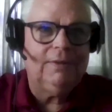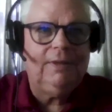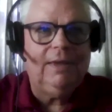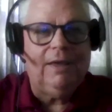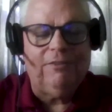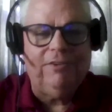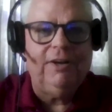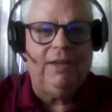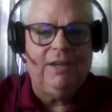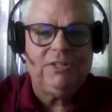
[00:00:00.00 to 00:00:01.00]
yeah, the
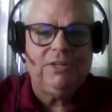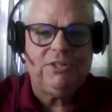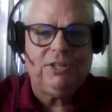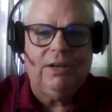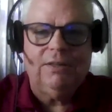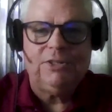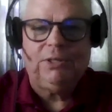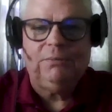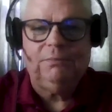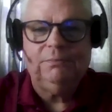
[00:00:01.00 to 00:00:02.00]
variation is
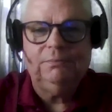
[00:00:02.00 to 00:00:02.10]
challenging.